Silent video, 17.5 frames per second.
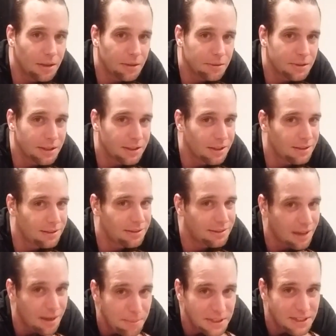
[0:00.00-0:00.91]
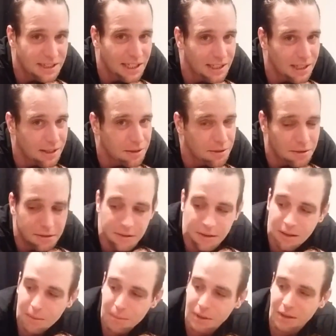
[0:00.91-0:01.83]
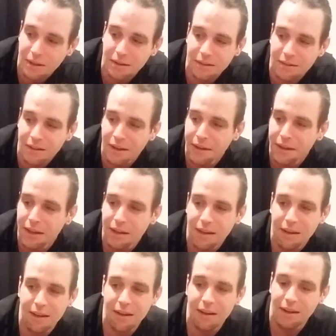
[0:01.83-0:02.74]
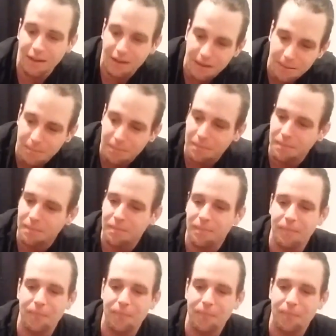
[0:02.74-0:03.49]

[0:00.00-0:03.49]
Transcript: That was like the dumbest thing they could have done because, um,